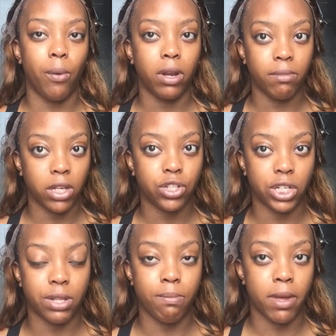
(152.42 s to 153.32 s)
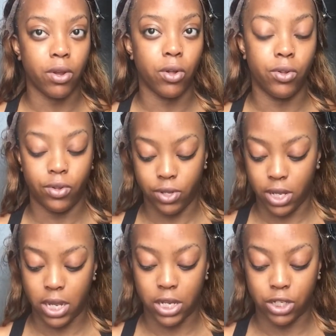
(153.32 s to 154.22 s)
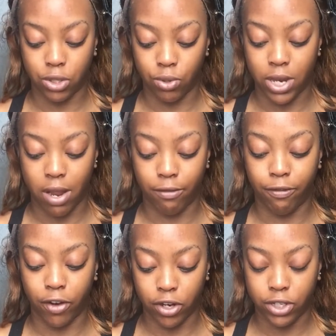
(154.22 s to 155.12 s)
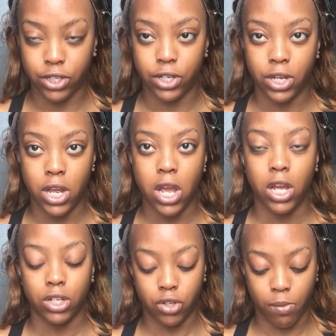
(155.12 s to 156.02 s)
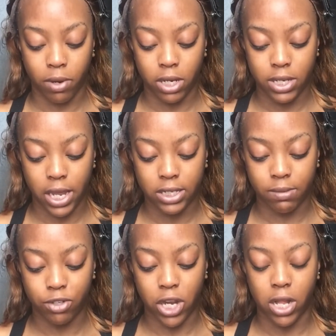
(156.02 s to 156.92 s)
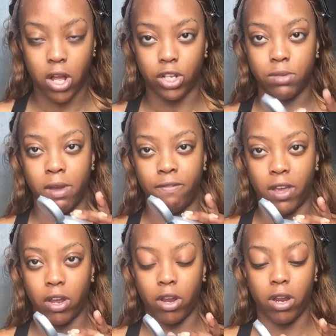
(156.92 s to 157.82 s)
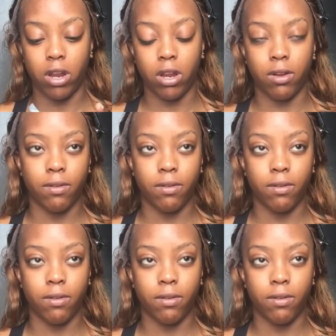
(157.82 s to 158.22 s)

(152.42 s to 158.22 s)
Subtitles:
I wanna make sure the middle is glued down first. So I'm gonna take some gel onto my finger